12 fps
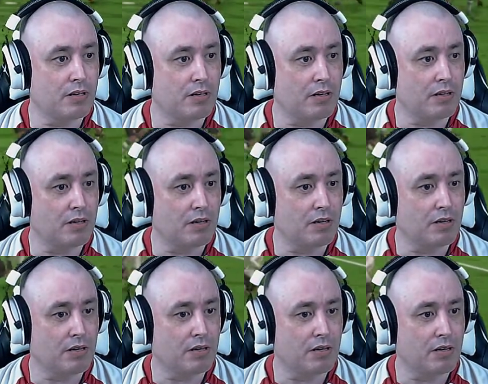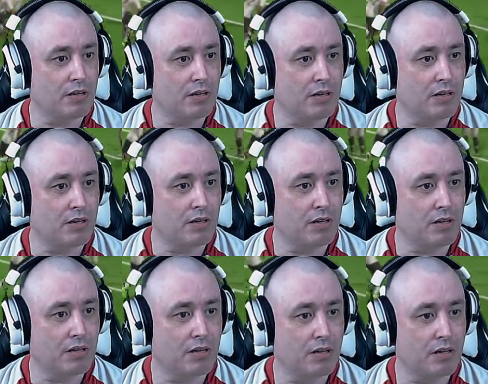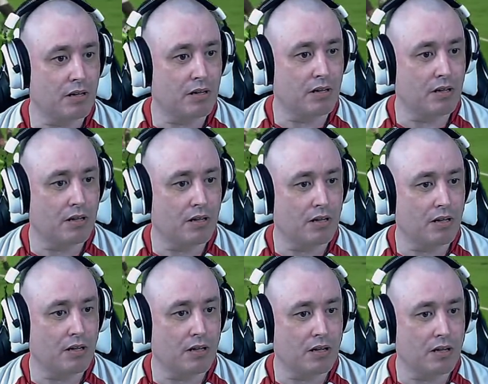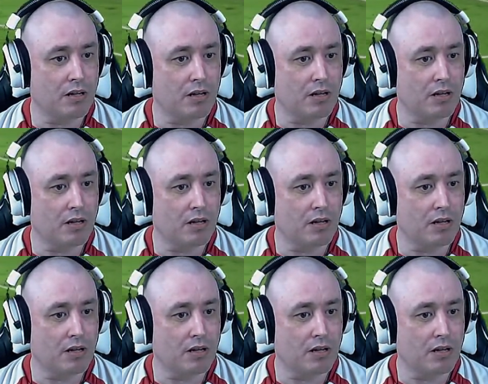Nobody speaks.